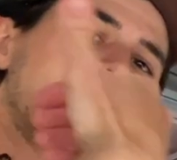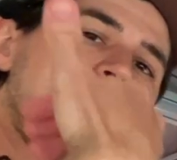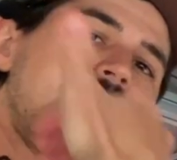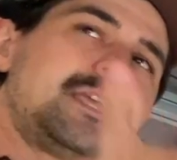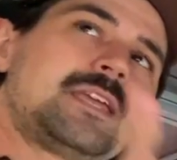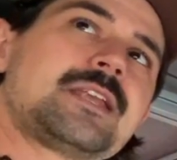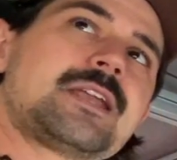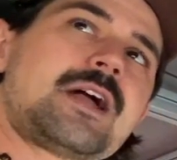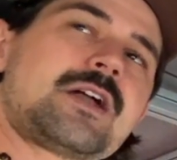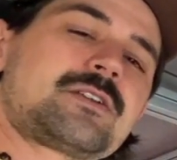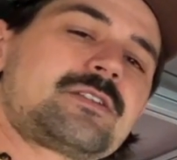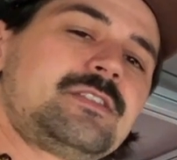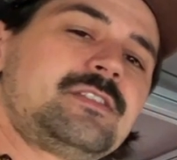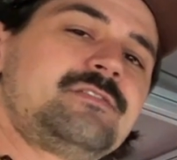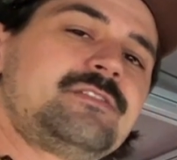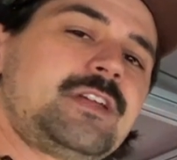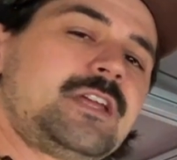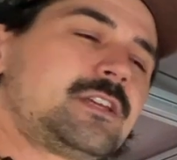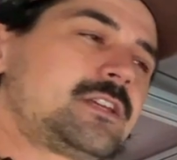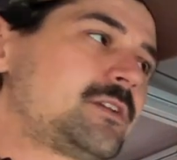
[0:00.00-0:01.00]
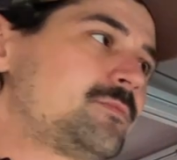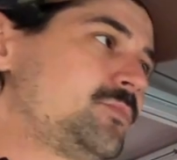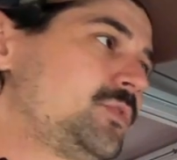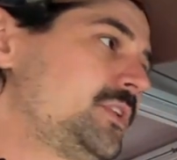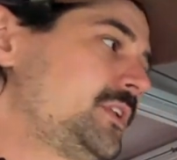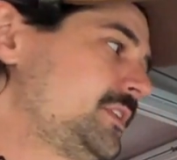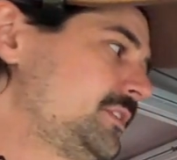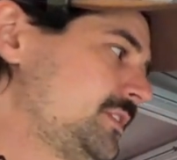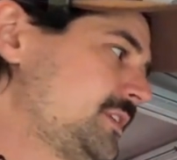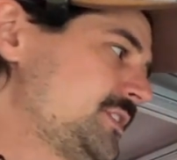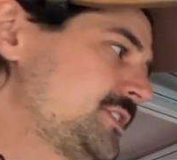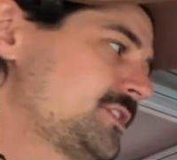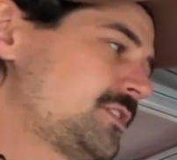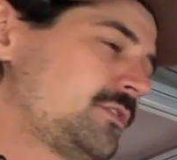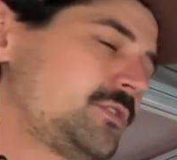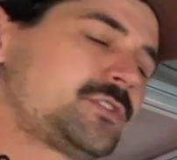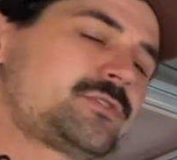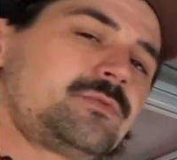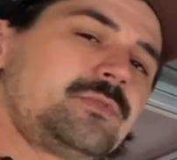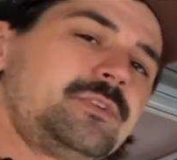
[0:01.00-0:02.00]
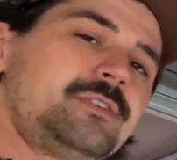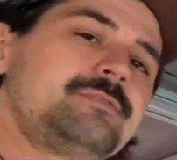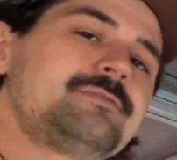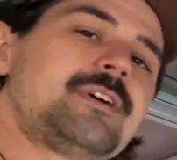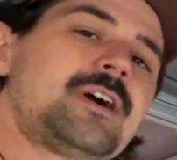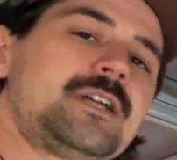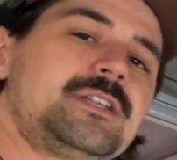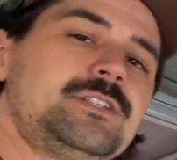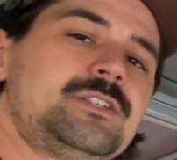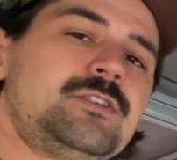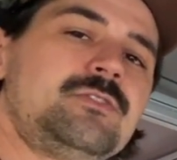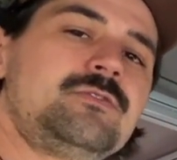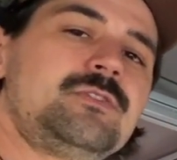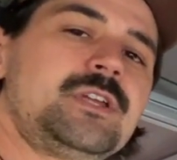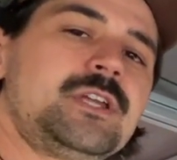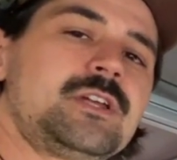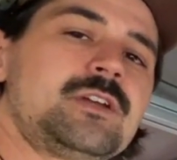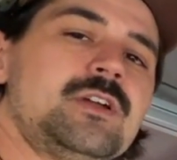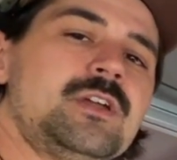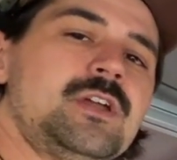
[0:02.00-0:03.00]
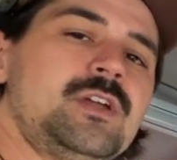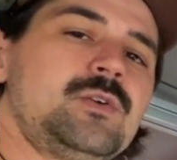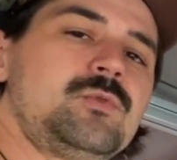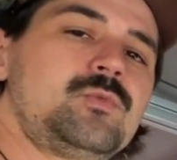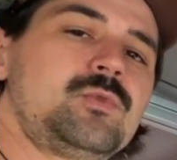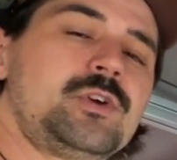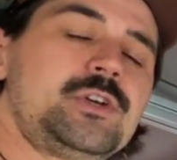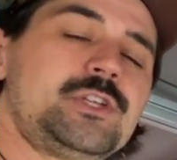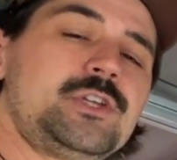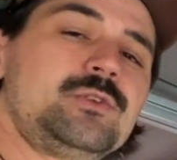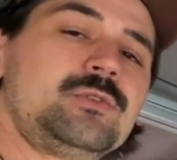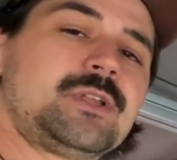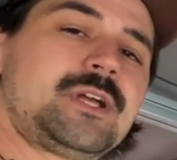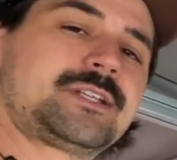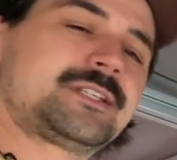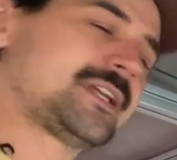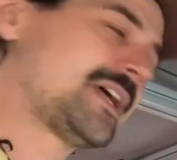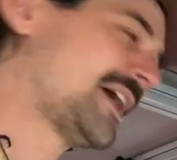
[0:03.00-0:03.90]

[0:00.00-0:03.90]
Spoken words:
taken out of the van completely. So it's really fine-tuning where you like to